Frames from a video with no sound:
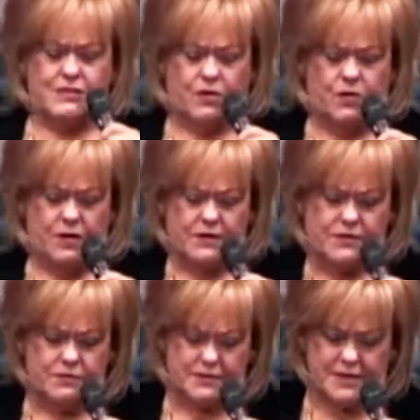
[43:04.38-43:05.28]
glory
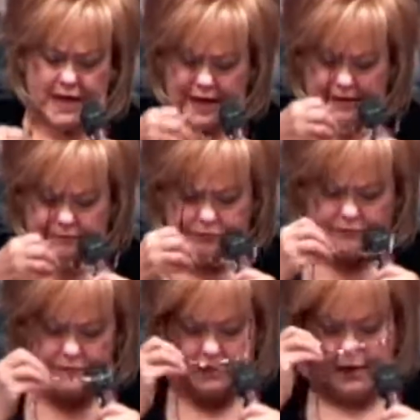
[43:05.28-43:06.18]
to his name.
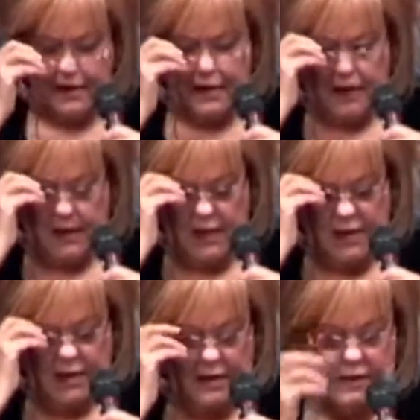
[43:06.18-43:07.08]

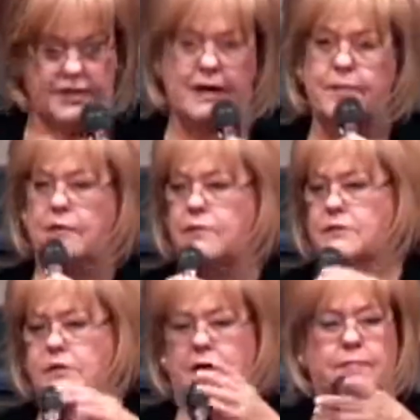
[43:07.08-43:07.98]
Debbie was
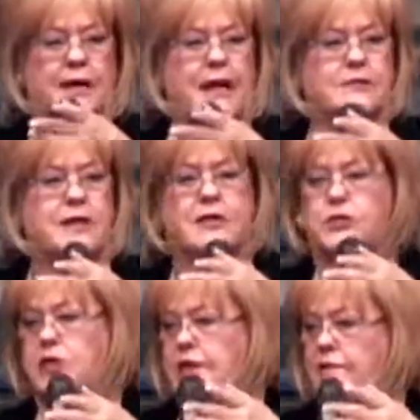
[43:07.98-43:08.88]
telling me last night
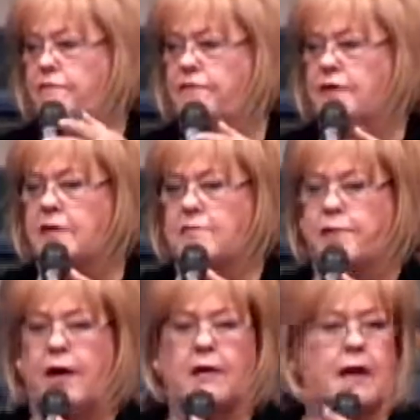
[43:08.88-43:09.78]
she kept feeling the
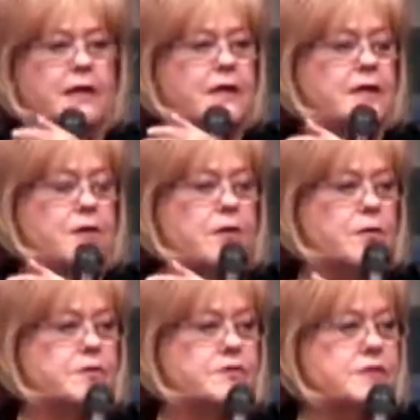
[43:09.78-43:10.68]
power God hit her in
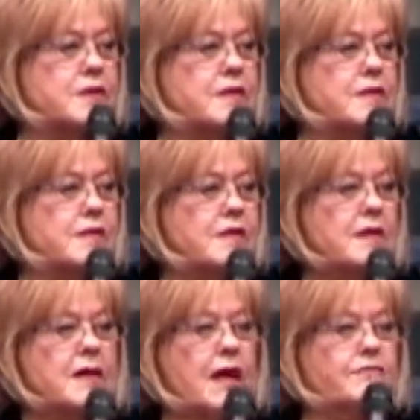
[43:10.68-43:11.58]
her seat.
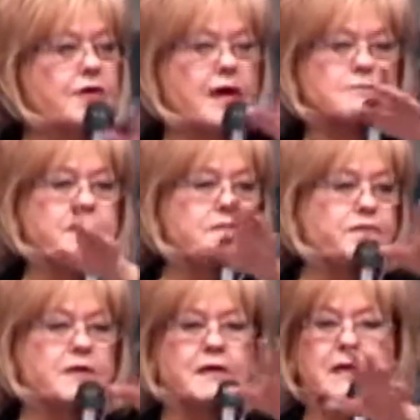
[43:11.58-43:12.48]
Have you guys been
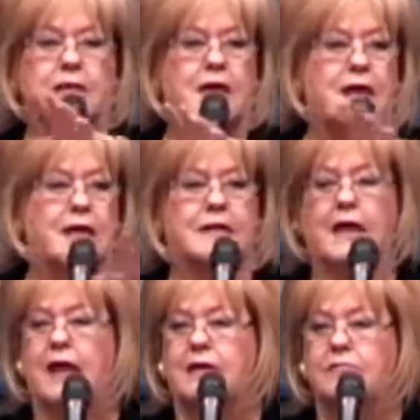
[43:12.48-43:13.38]
feeling anything like
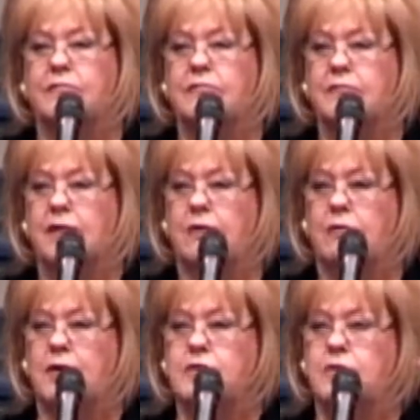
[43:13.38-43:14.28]
that?
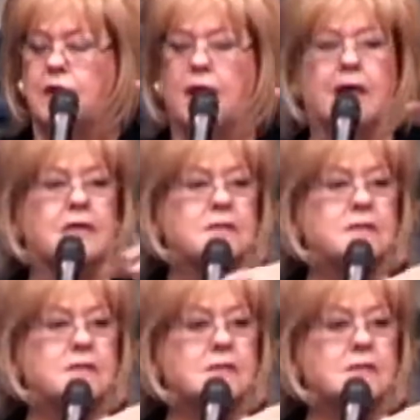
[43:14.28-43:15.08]
Raise your hands.